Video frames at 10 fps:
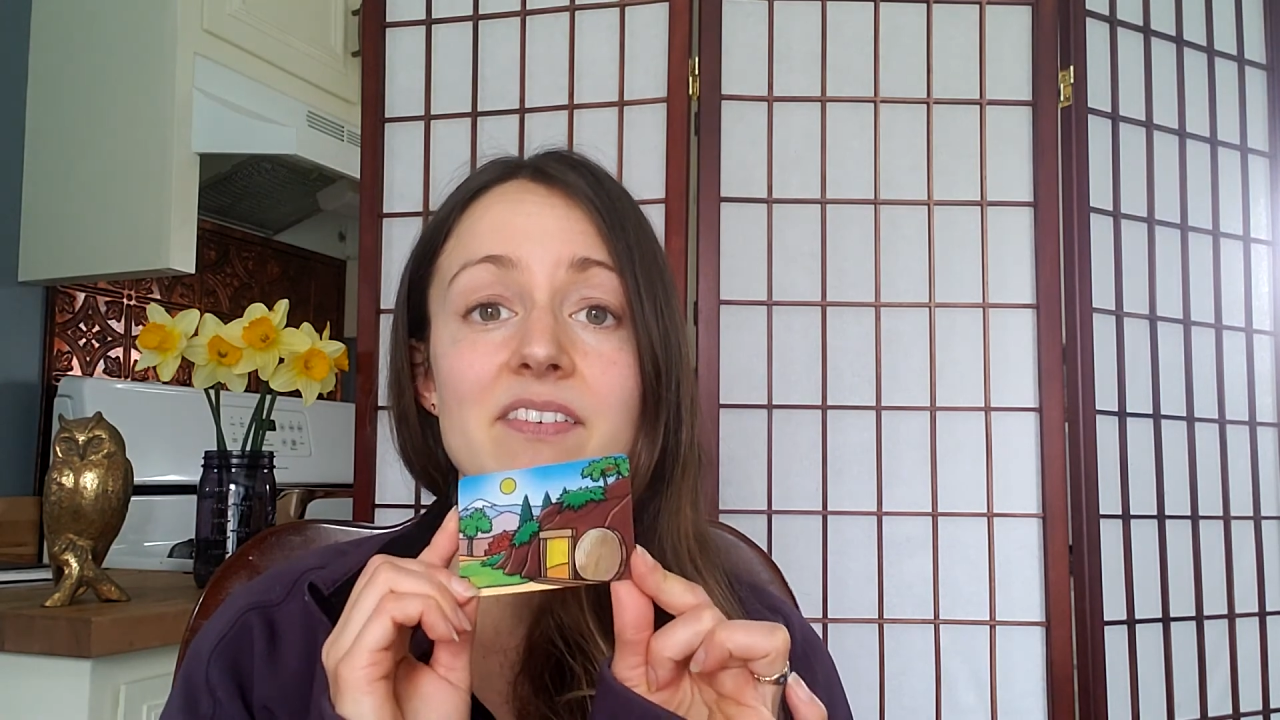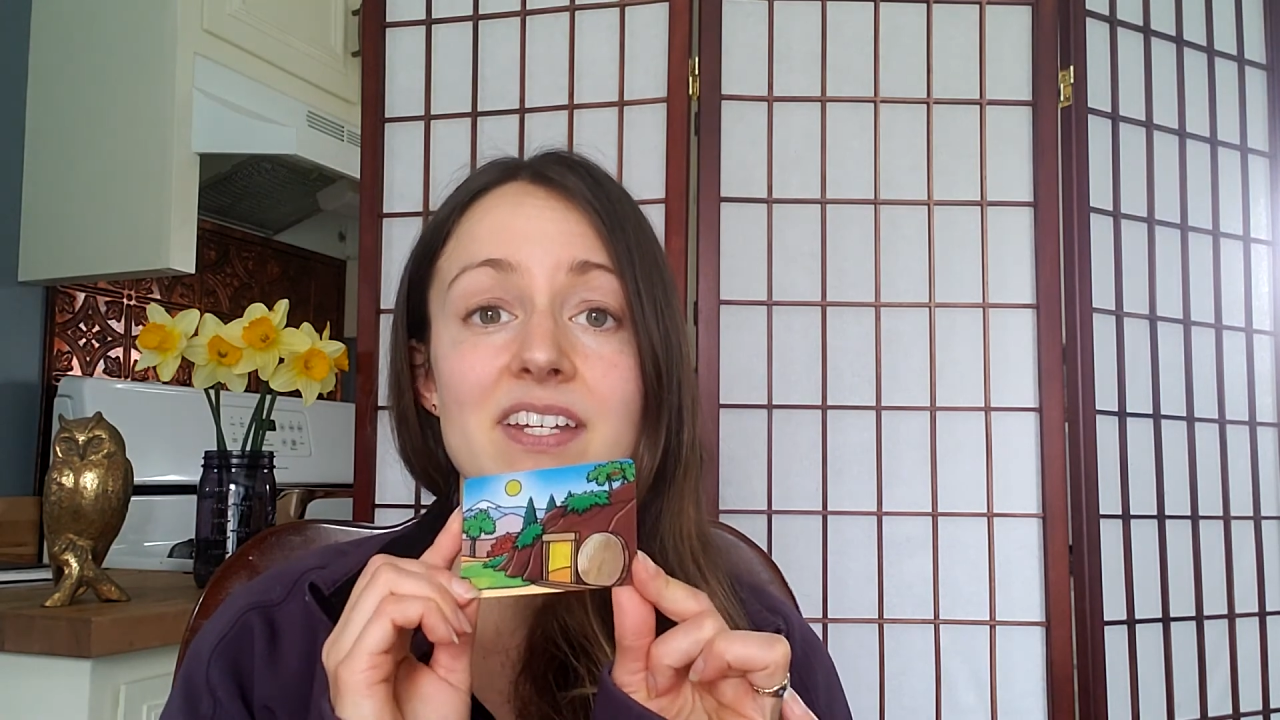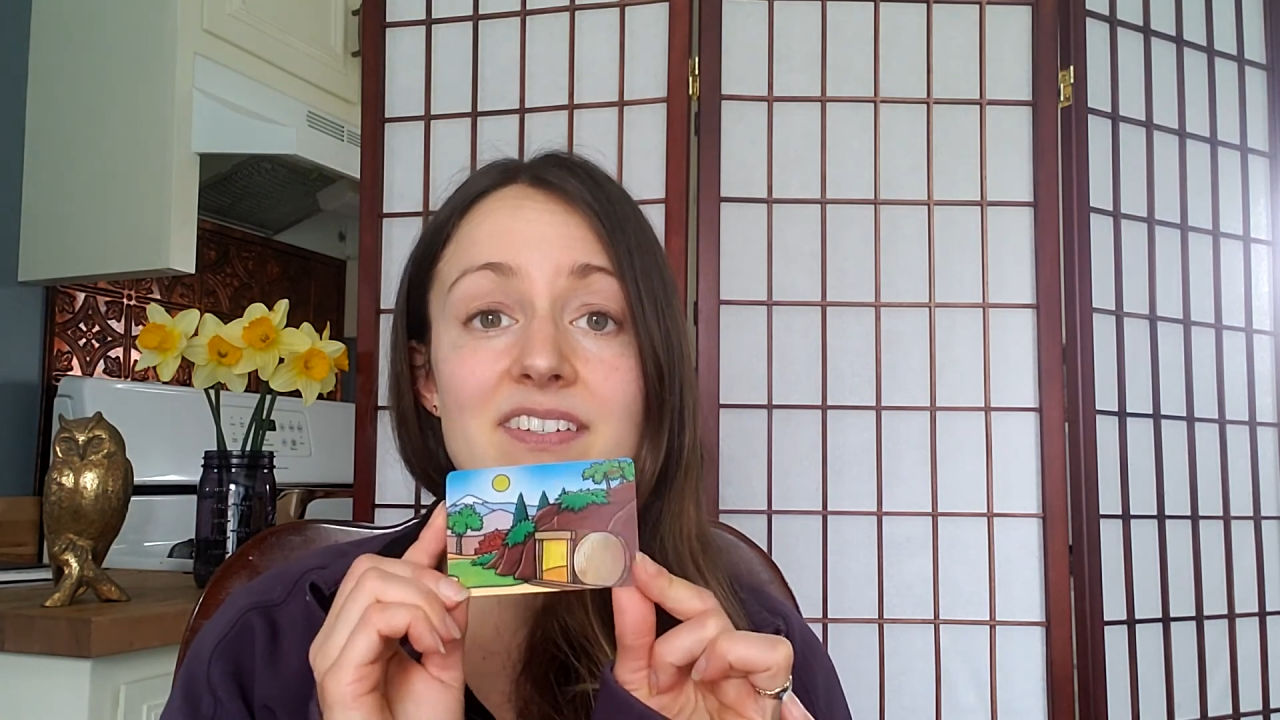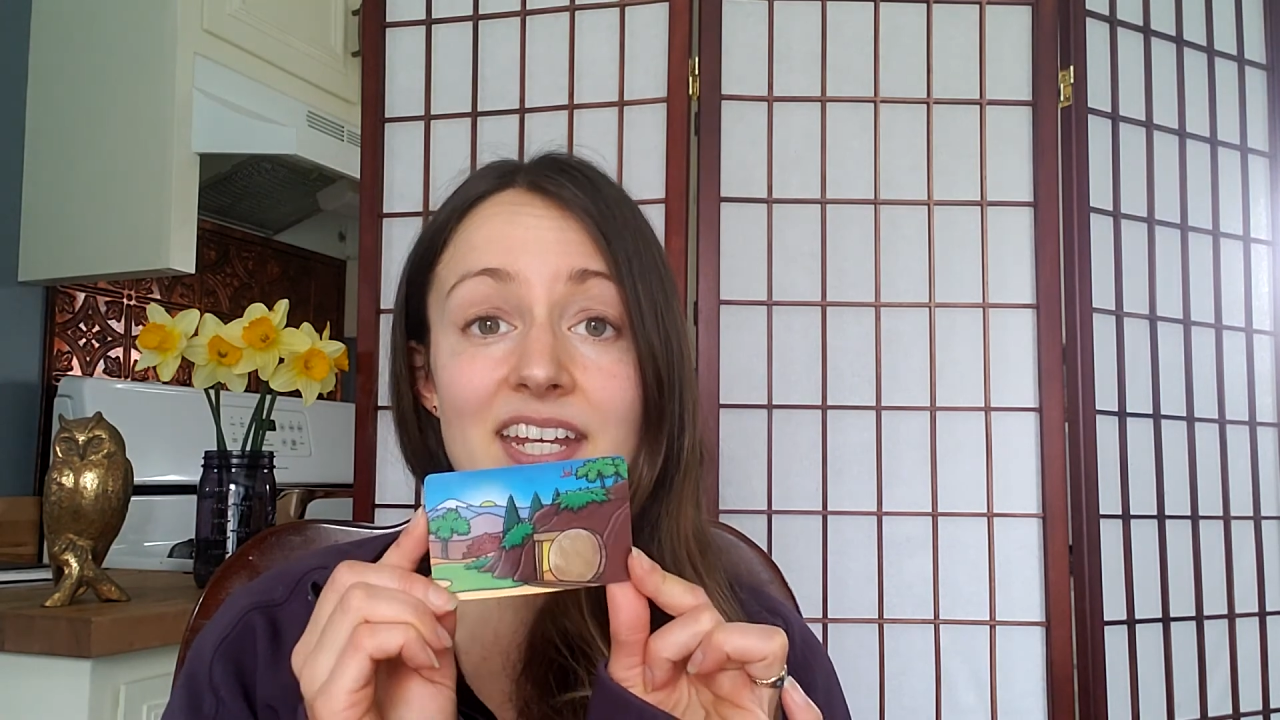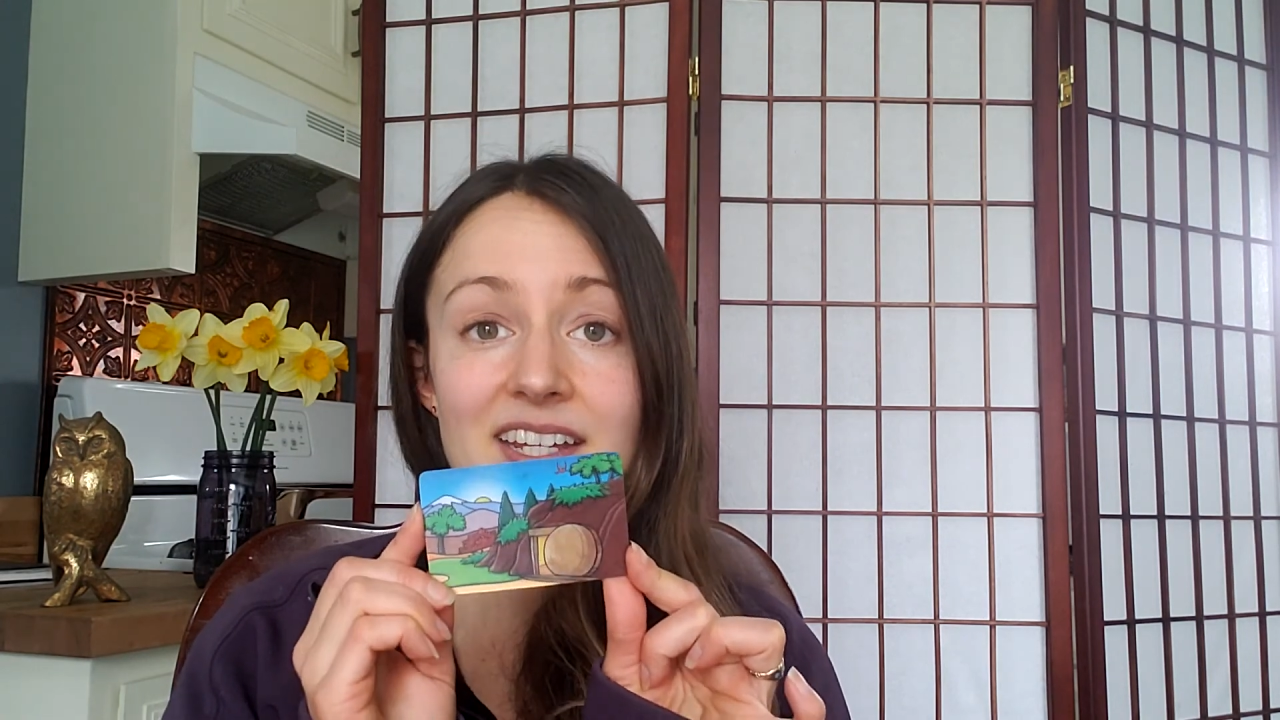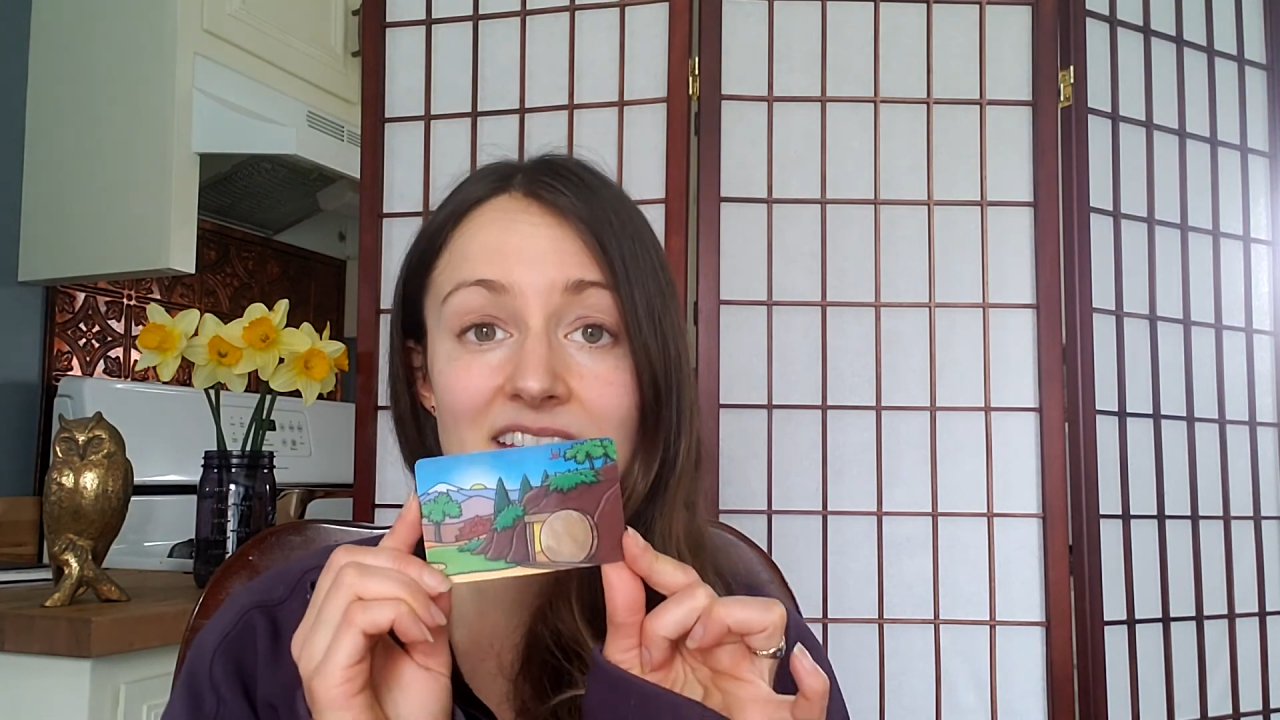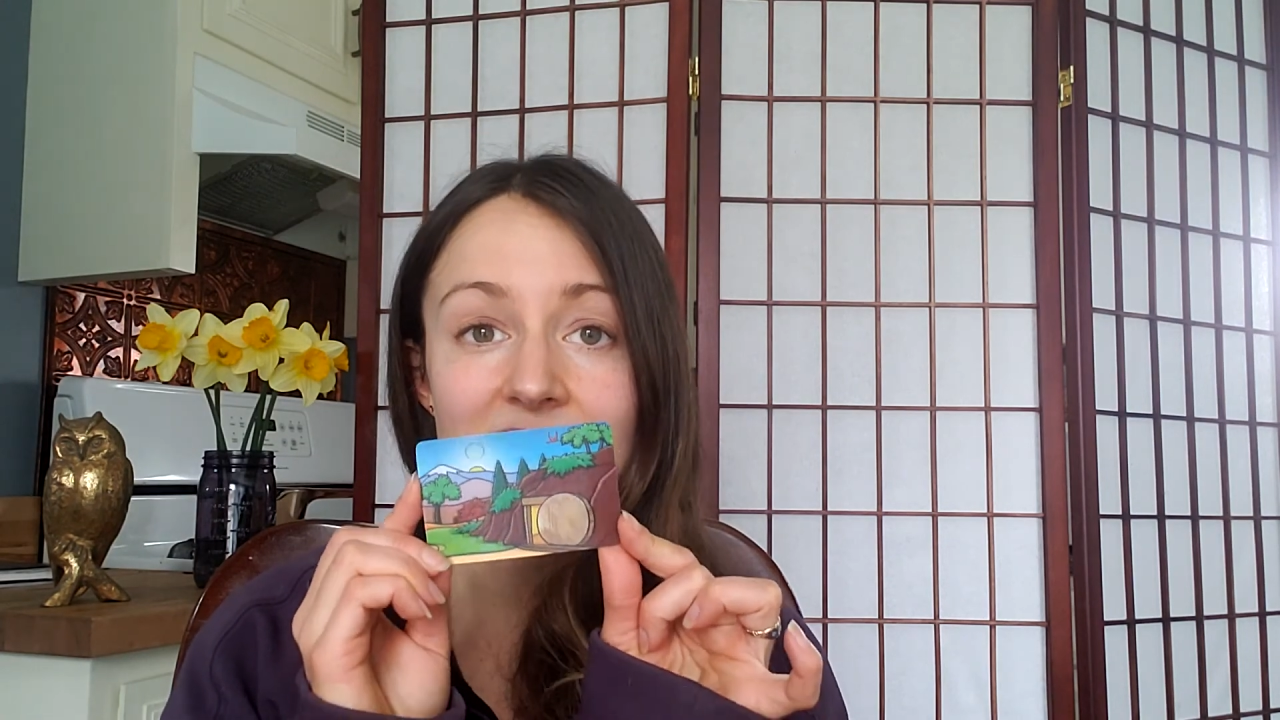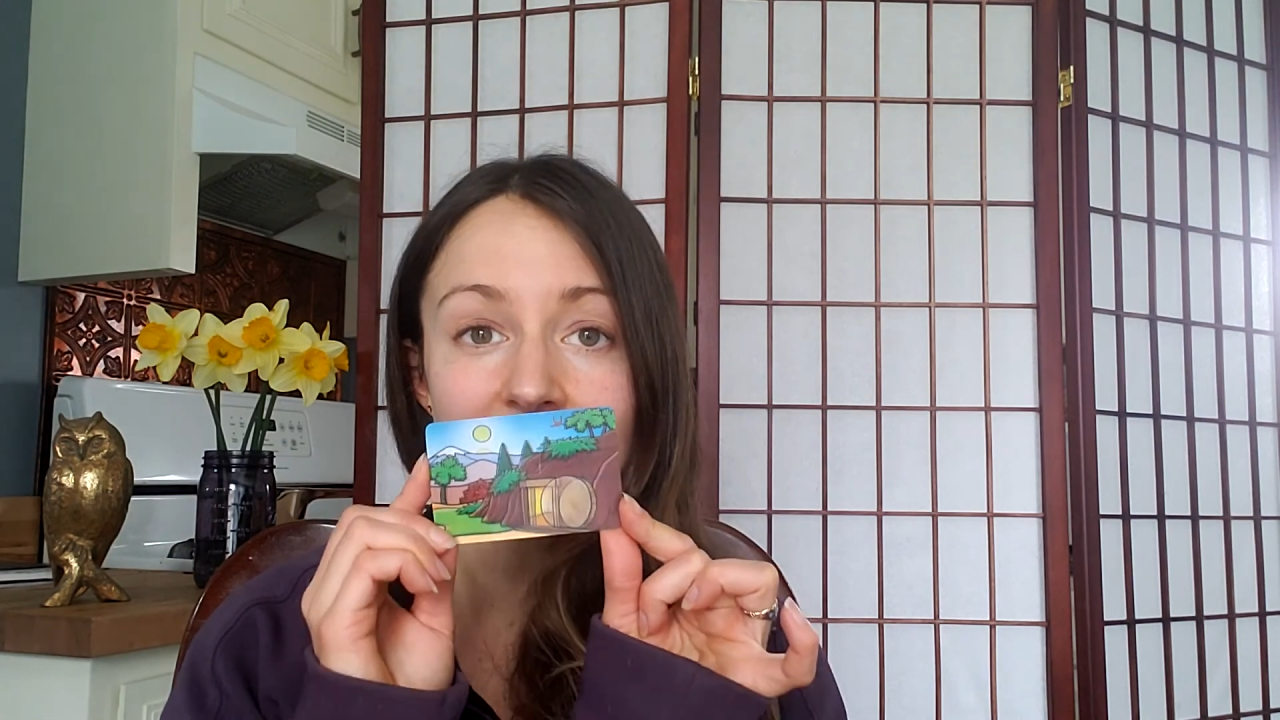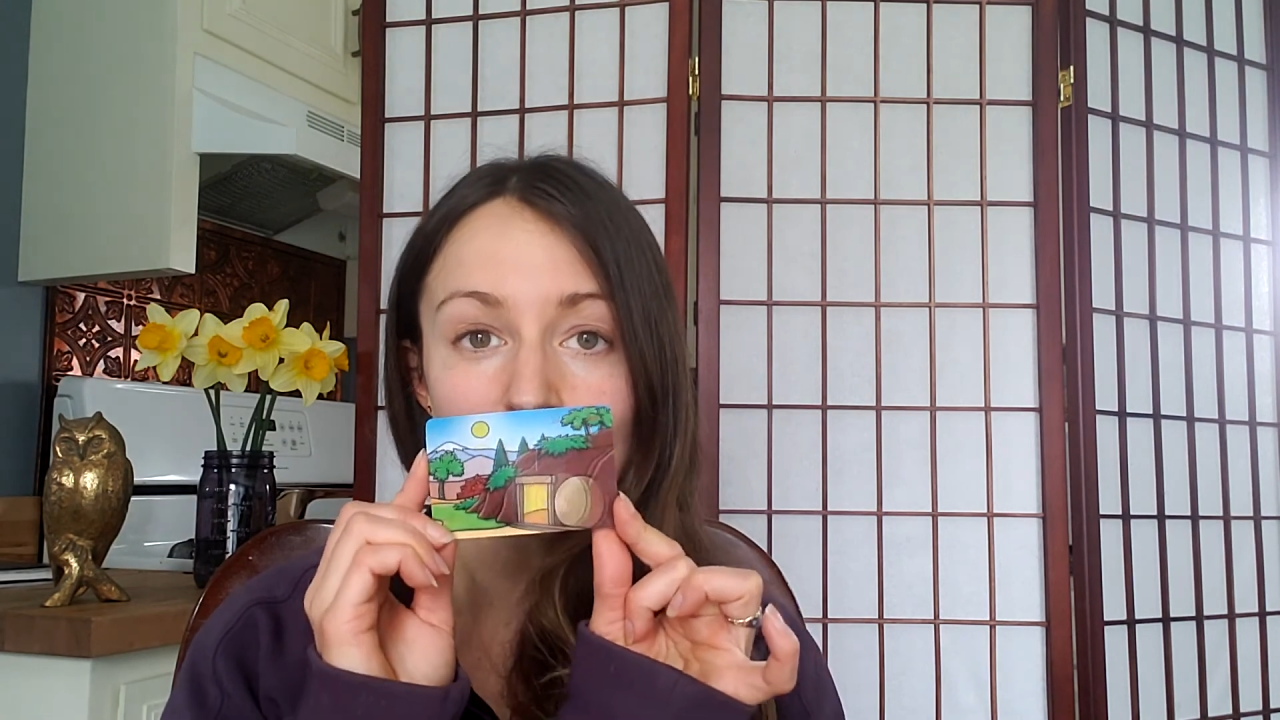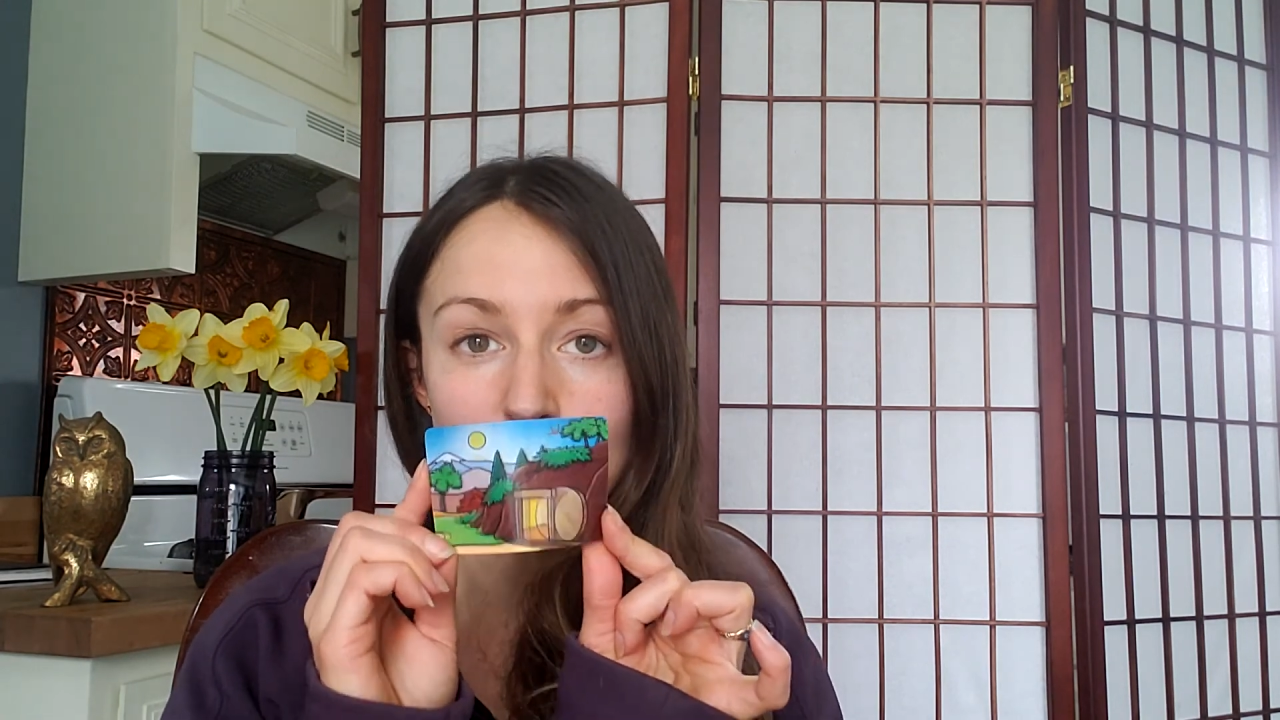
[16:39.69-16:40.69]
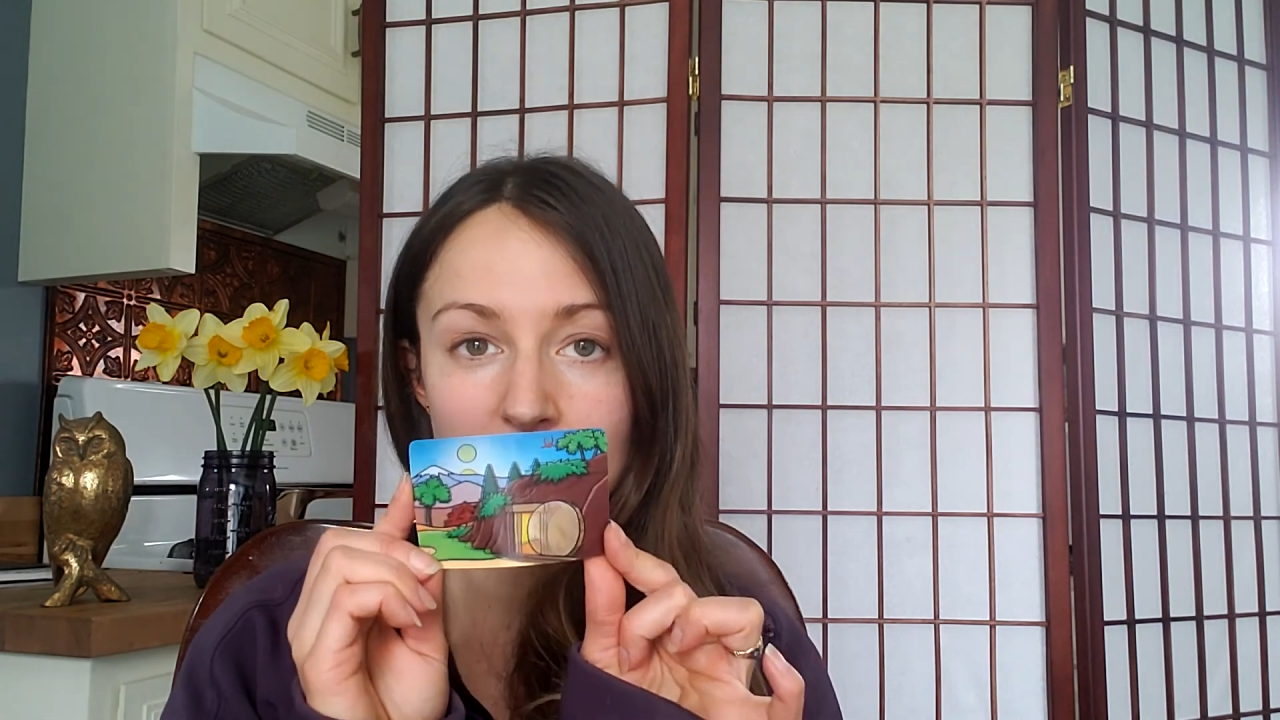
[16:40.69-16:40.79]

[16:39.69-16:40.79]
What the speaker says: lenticular